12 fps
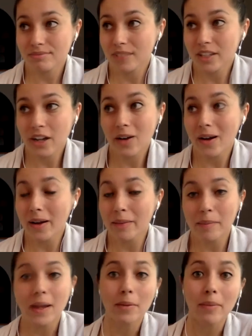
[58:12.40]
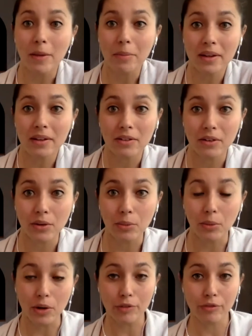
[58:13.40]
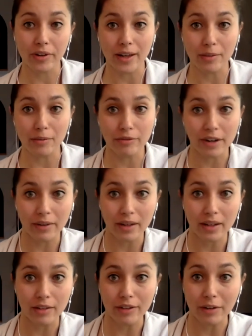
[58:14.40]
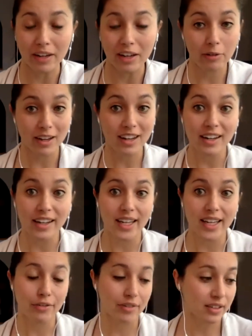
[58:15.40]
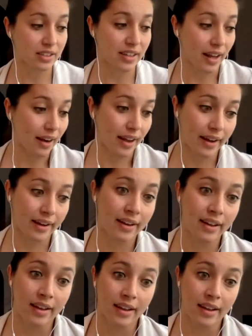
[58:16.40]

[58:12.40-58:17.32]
happy to do work for them very, very quickly if there's a deadline.